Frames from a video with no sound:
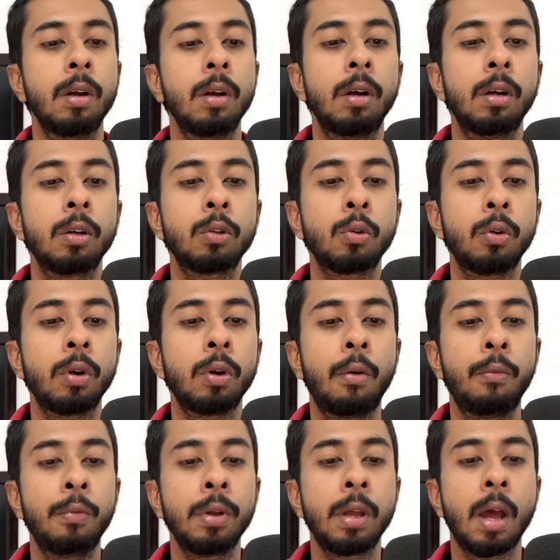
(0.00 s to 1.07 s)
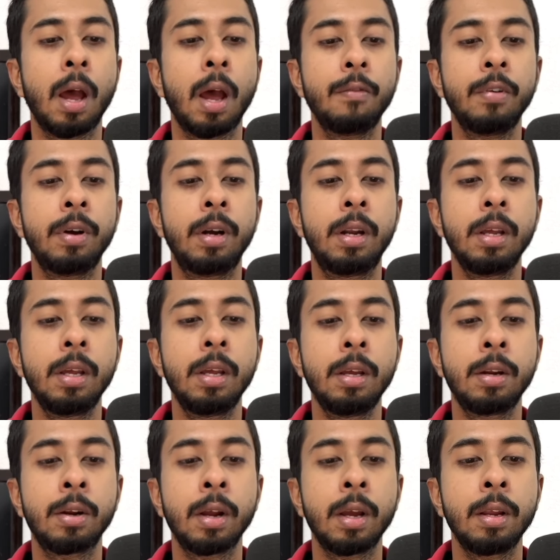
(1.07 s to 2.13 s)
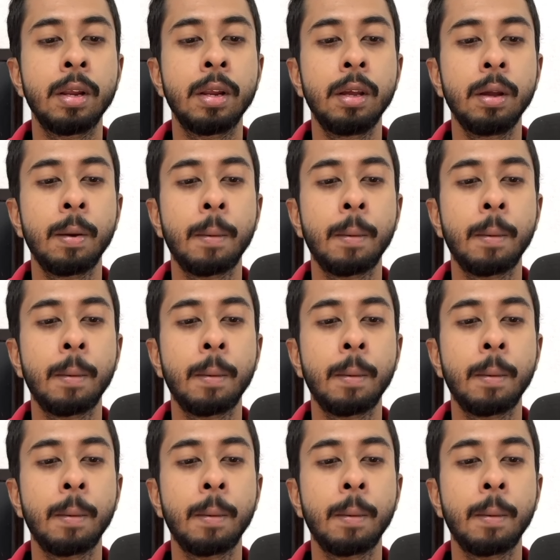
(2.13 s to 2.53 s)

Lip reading: So now we have D rainy,